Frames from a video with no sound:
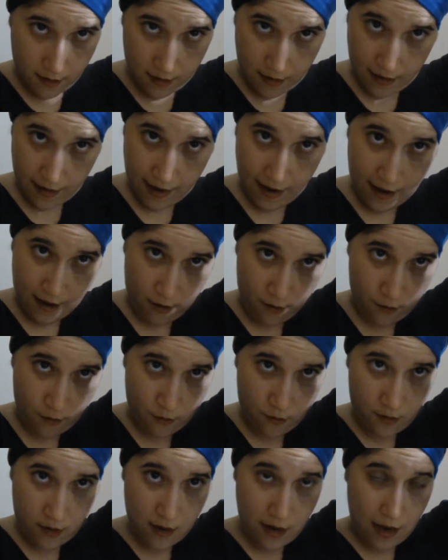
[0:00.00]
And
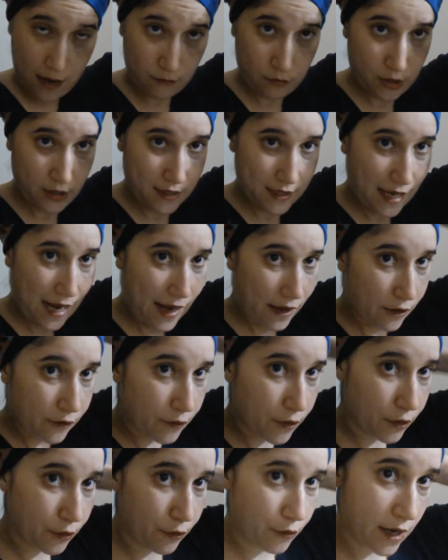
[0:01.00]
now I'm just kind
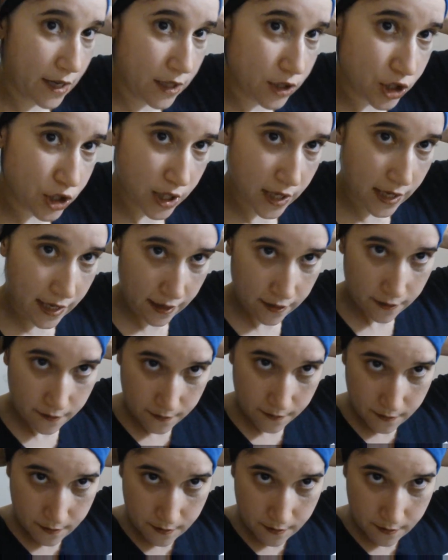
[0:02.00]
of arranging it.